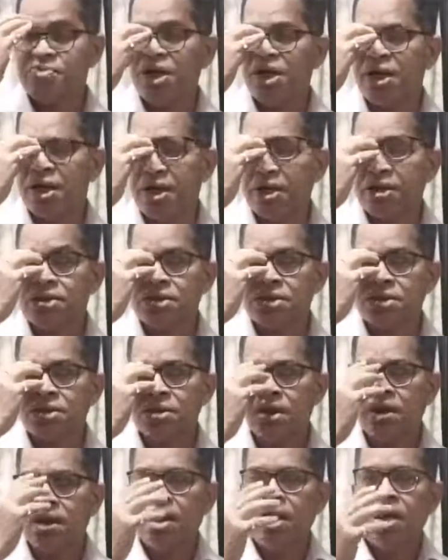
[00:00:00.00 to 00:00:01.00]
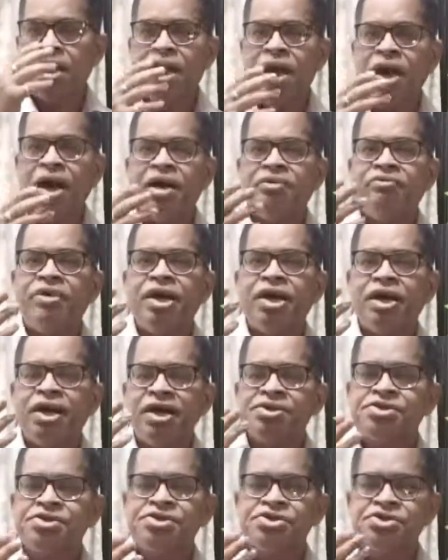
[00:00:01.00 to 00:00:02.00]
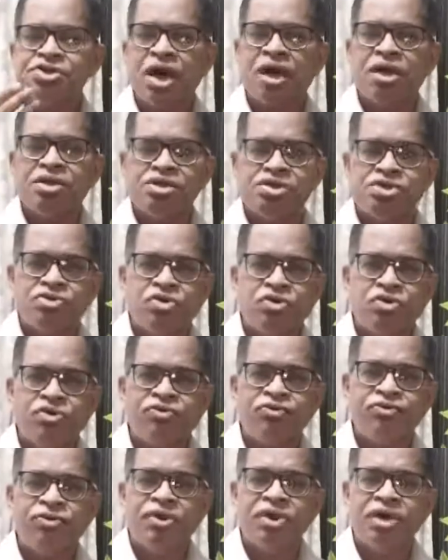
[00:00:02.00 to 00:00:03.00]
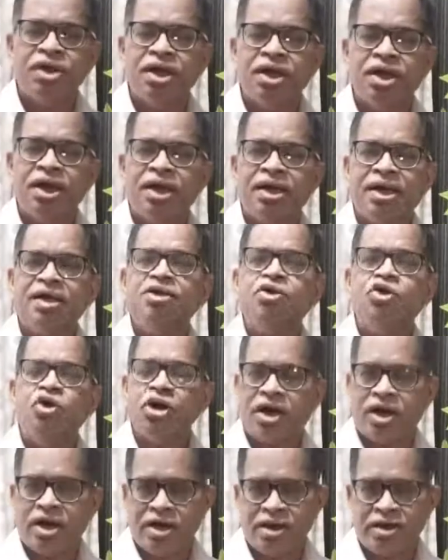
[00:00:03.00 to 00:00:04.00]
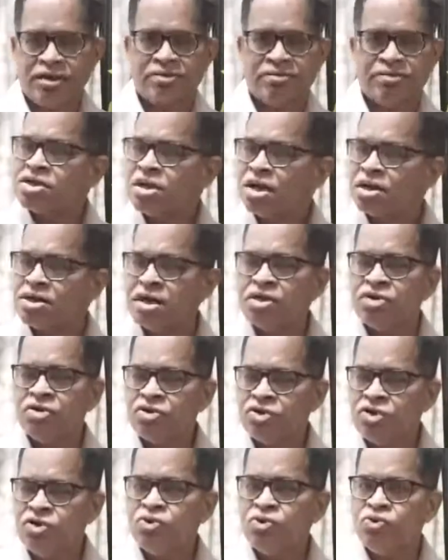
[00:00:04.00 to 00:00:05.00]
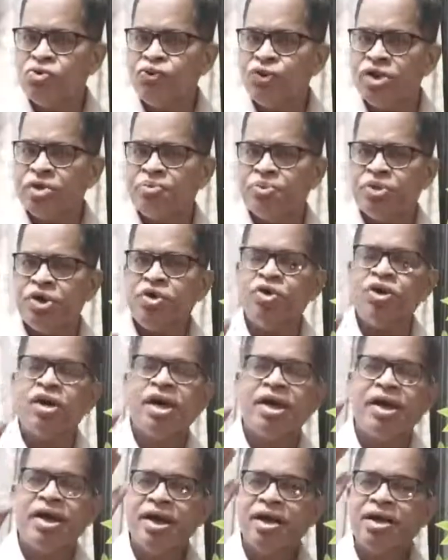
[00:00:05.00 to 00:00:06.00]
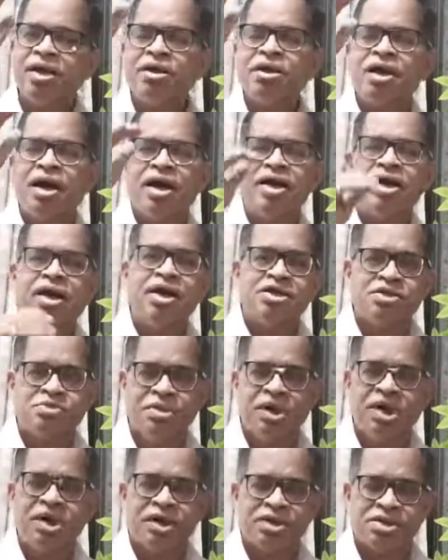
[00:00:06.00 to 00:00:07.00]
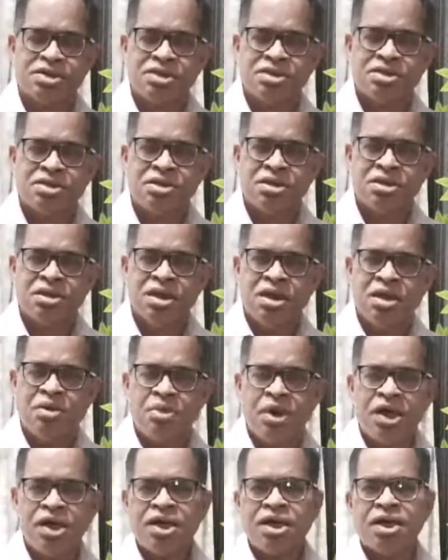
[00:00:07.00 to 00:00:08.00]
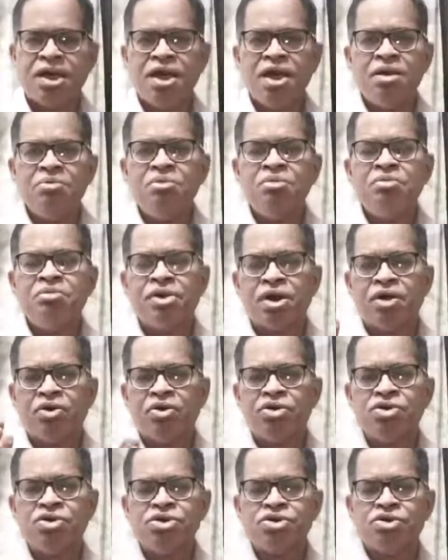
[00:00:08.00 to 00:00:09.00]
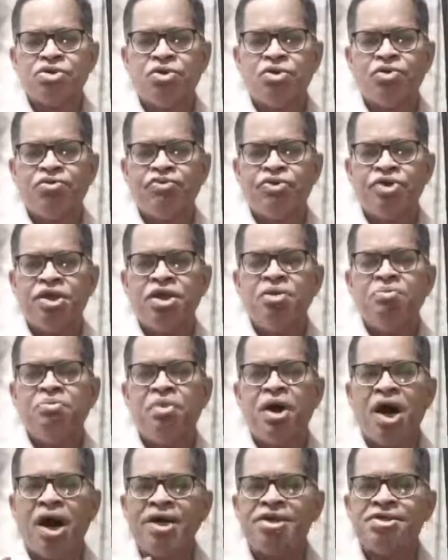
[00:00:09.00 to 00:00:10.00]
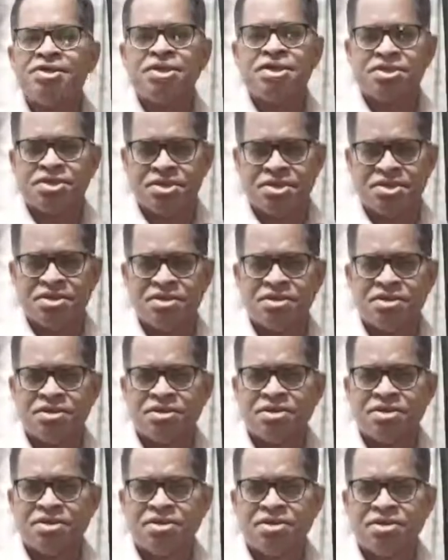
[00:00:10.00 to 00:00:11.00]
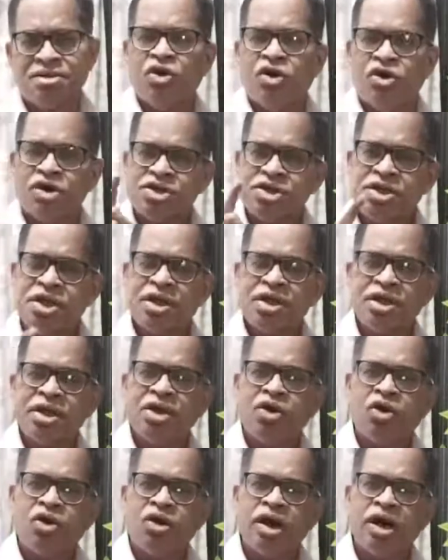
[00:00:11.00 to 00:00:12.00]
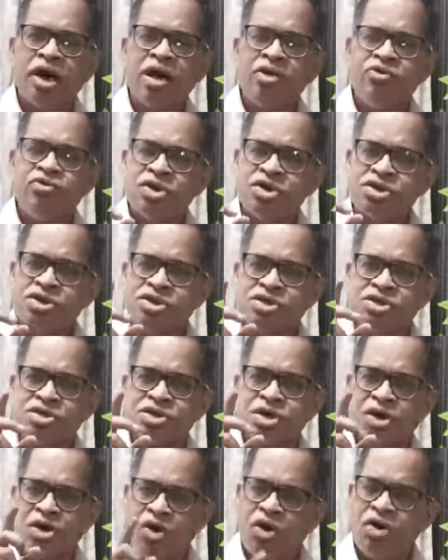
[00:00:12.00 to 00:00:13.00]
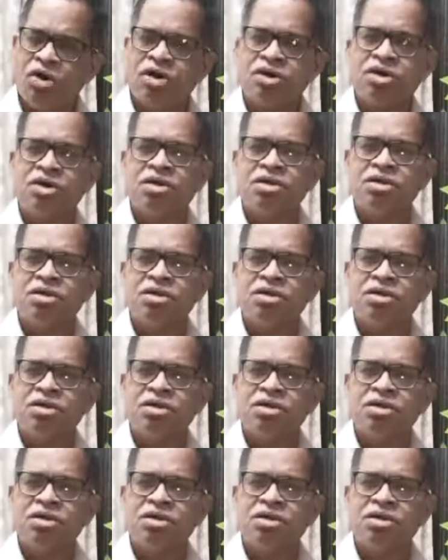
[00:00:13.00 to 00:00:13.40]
buildings have a less chance of getting cholera. It's nothing to do with the pure air in the high-rise buildings, but it came because of the biases. Originally, cholera was not